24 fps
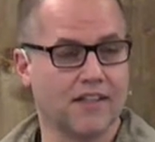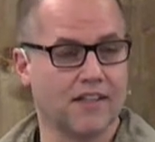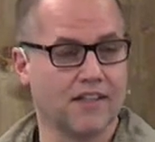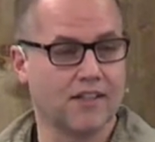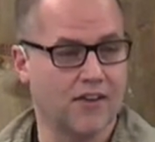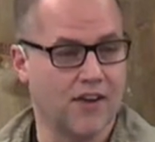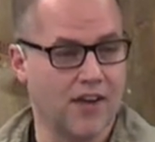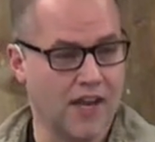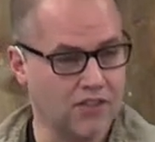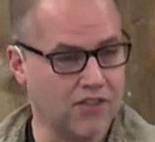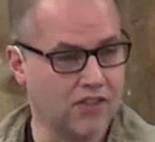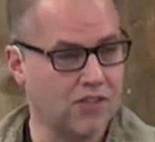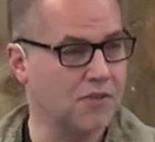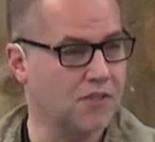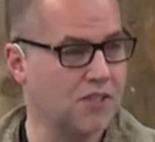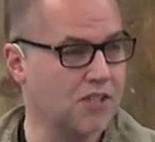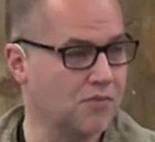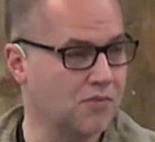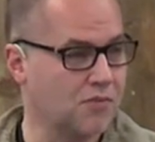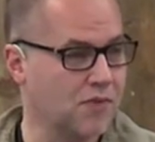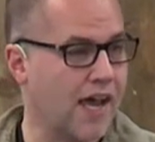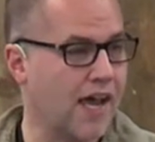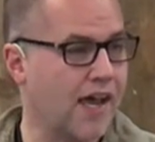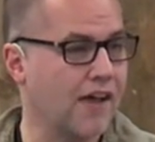there has to be
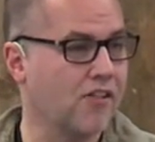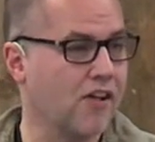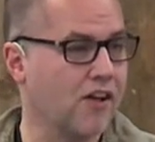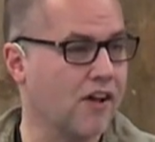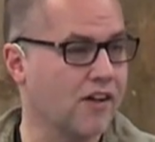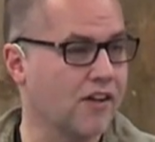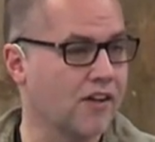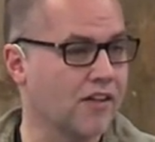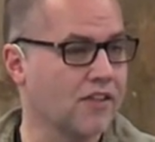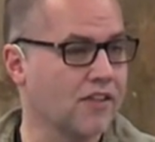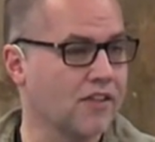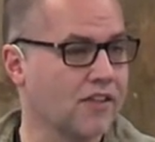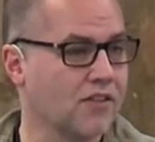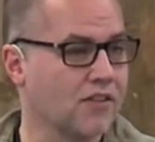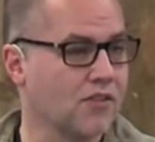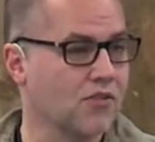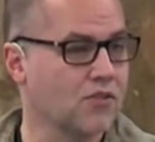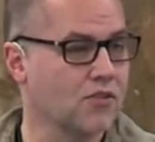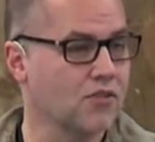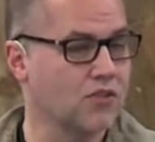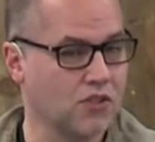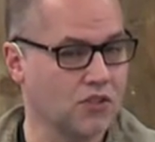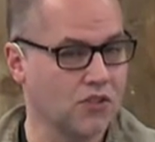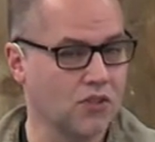some dialogue,
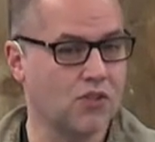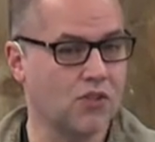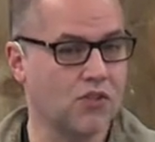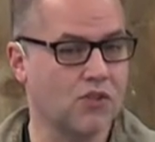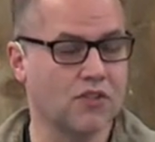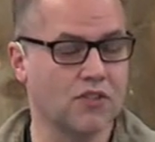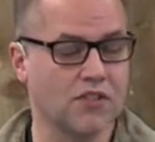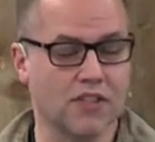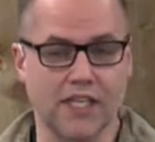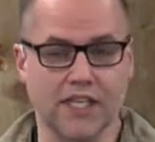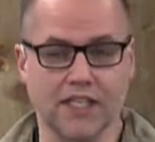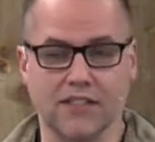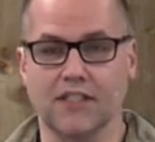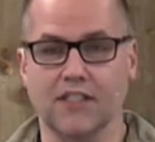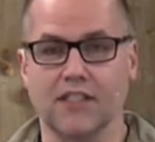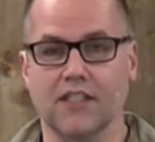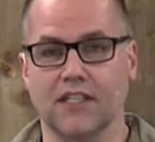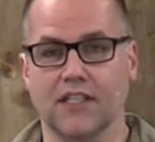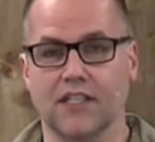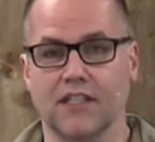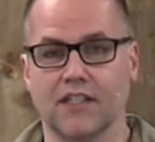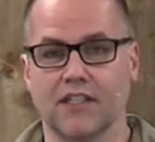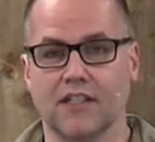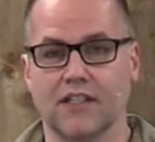which includes
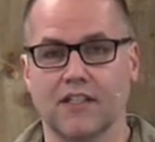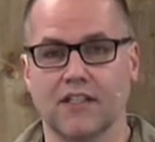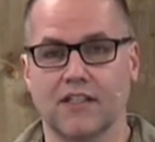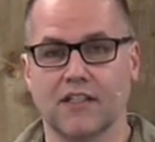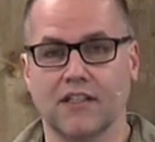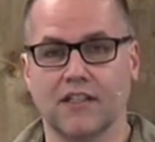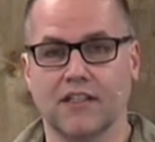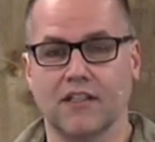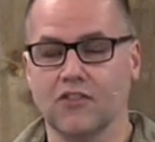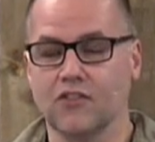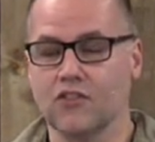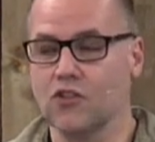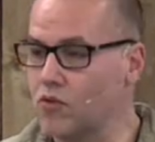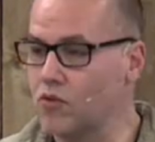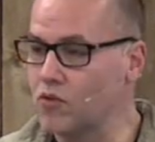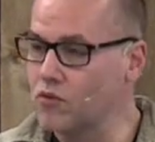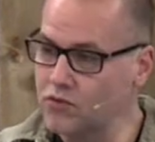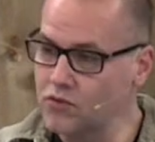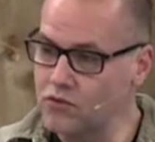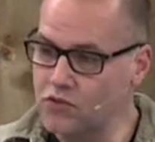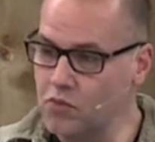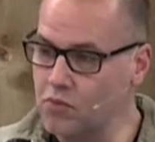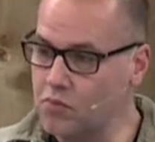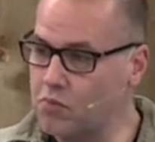listening. So
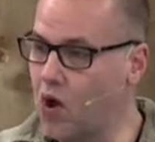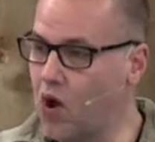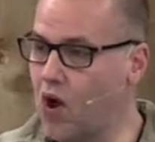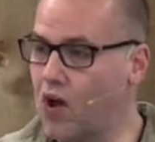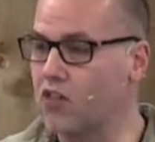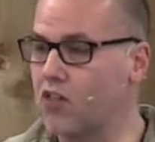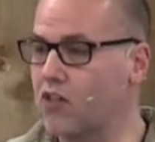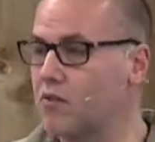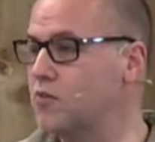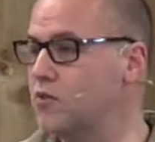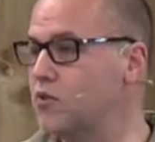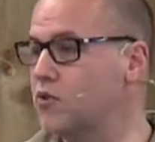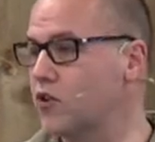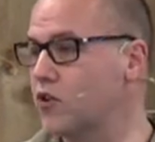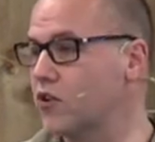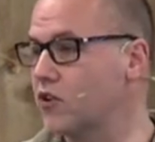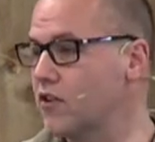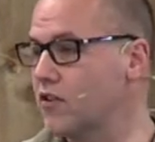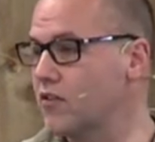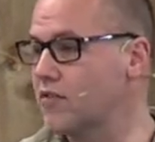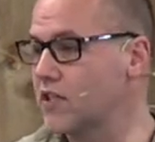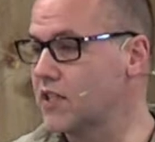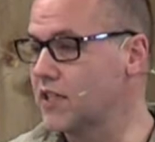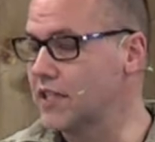Paul
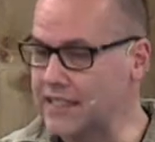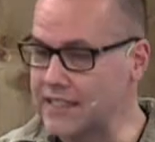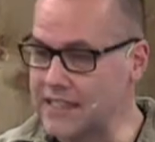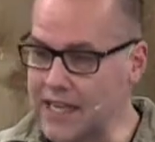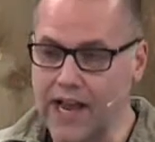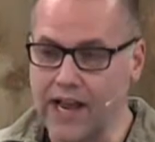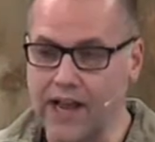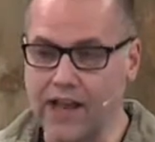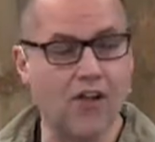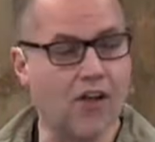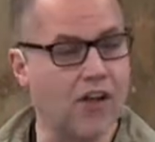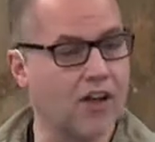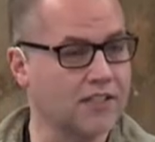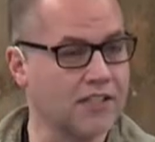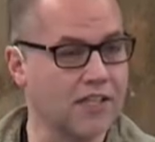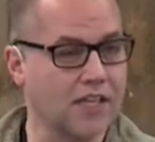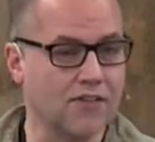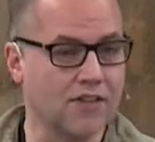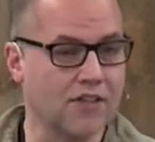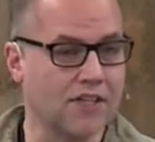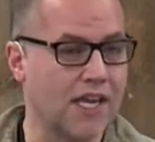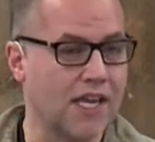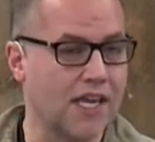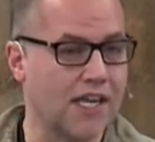observes, and he dialogues
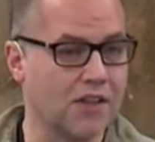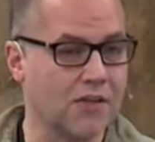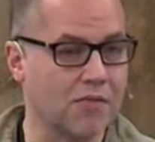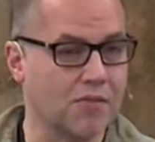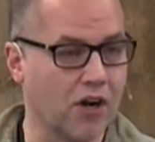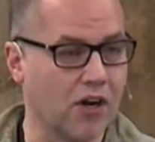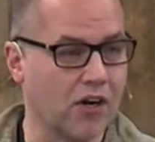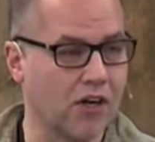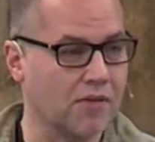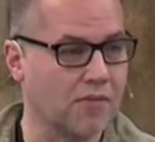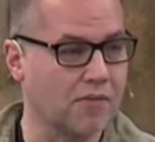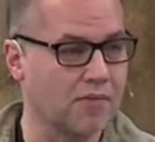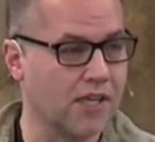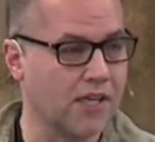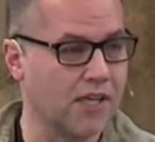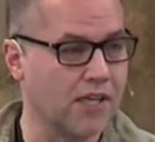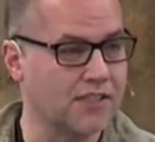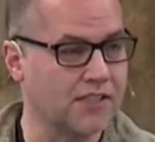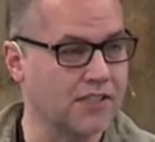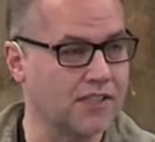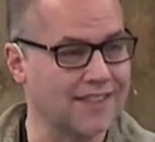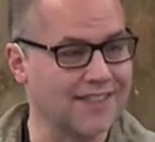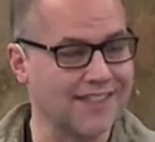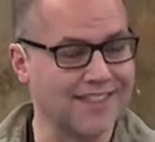every day in the
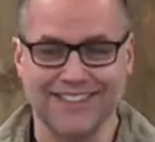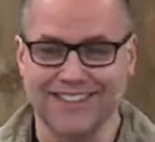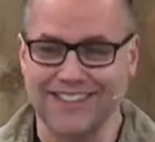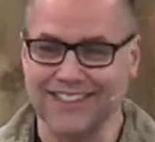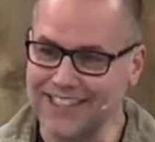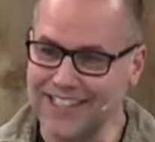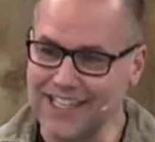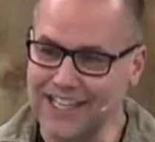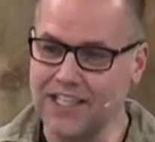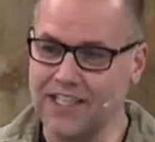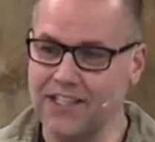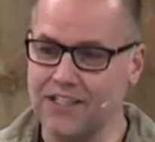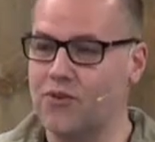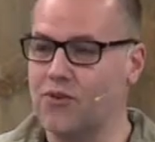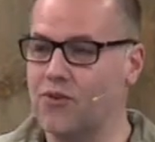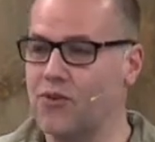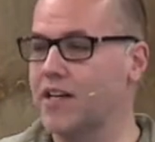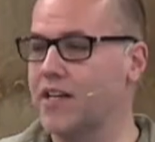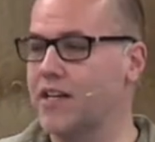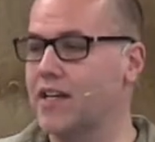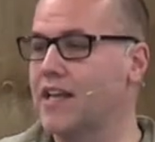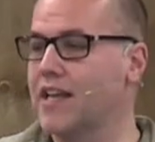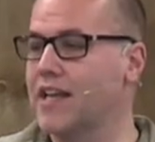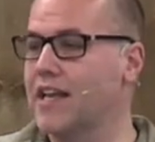marketplace, and then he says, hey, you know
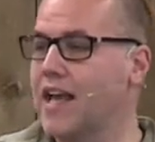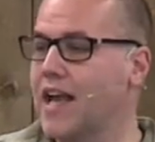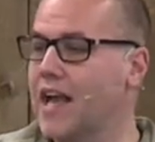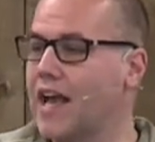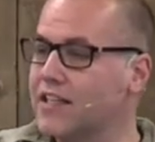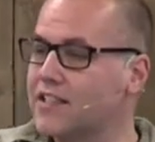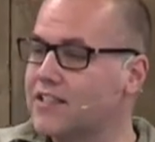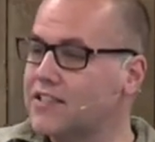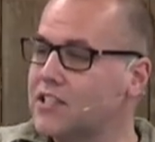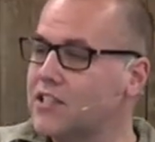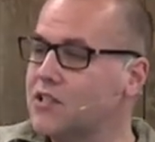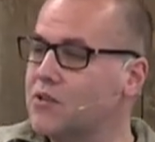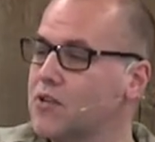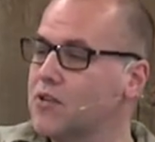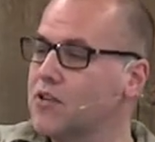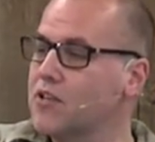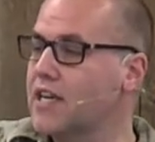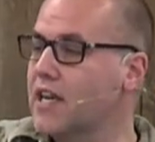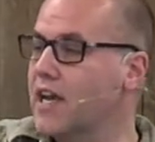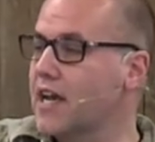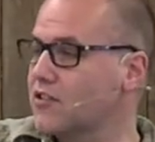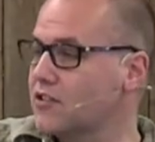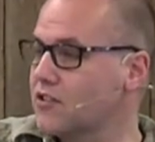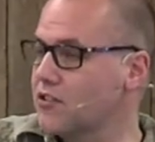what? I see where you
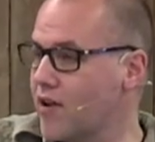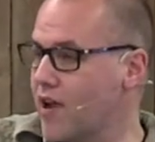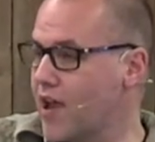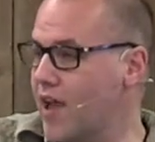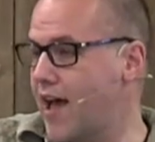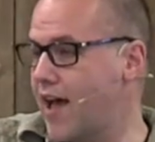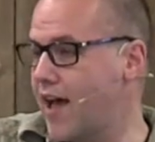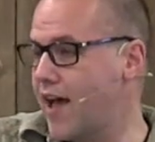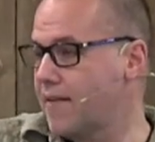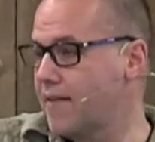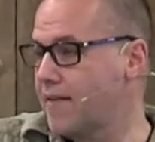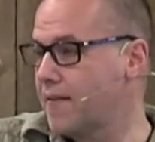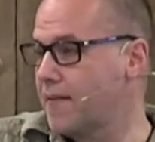guys are at,